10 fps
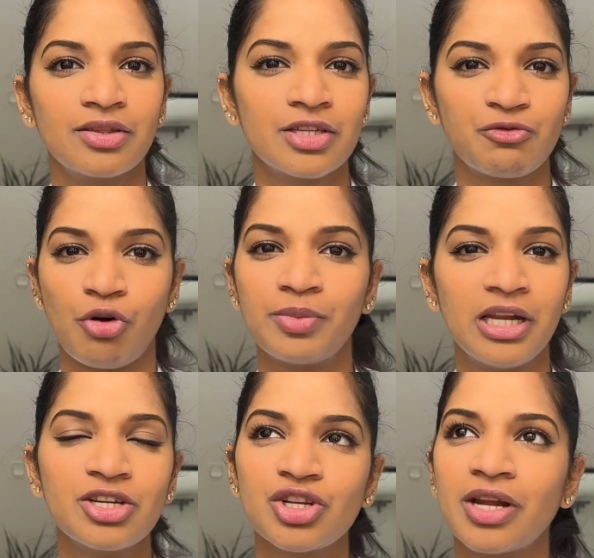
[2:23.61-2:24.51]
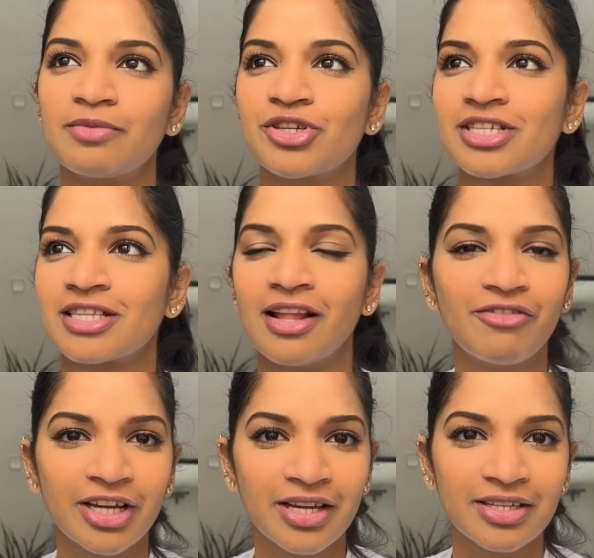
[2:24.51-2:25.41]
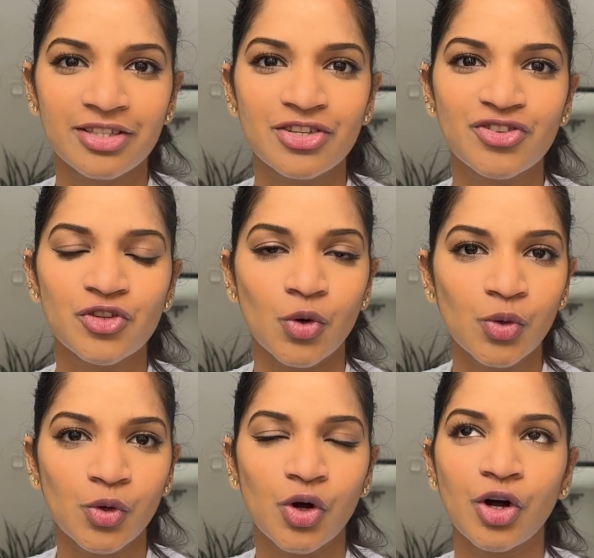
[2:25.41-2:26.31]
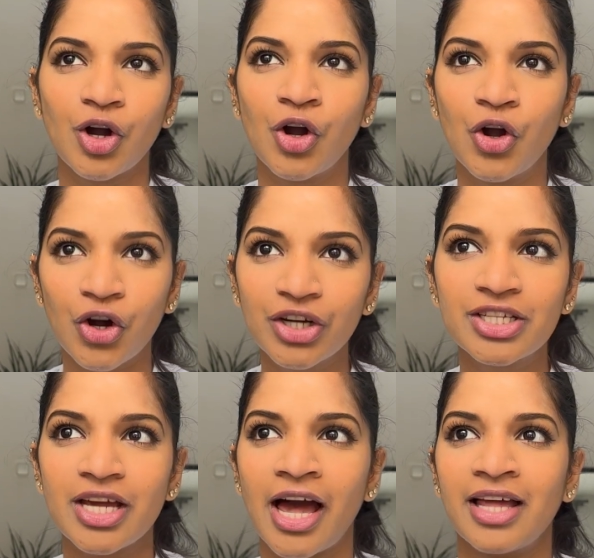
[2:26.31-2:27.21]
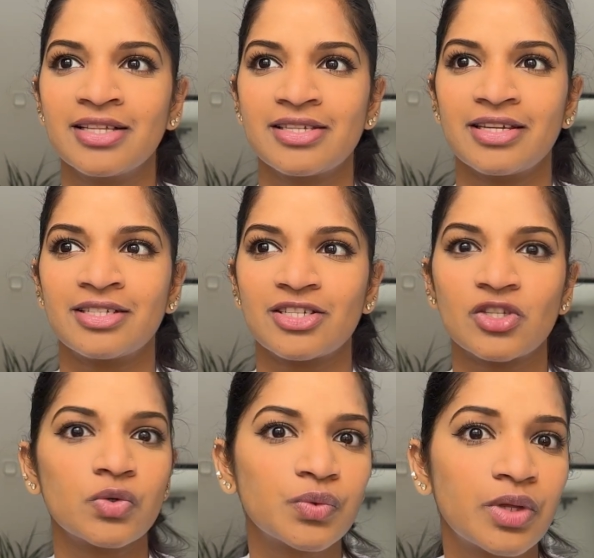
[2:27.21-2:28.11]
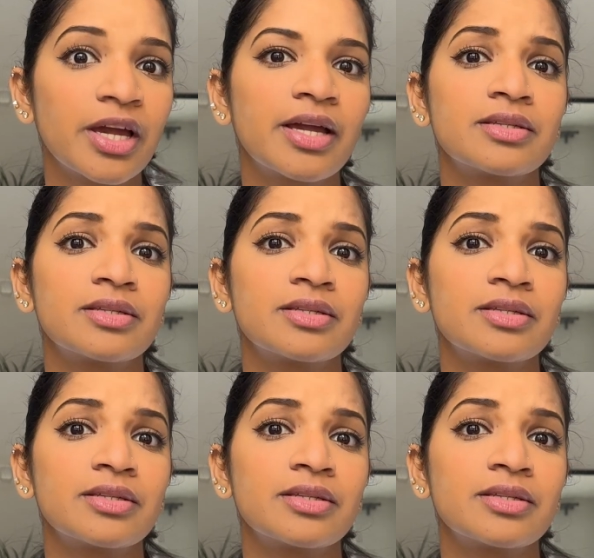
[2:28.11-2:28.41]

This formulation, I'm just loving it. It's so good and it is so thick.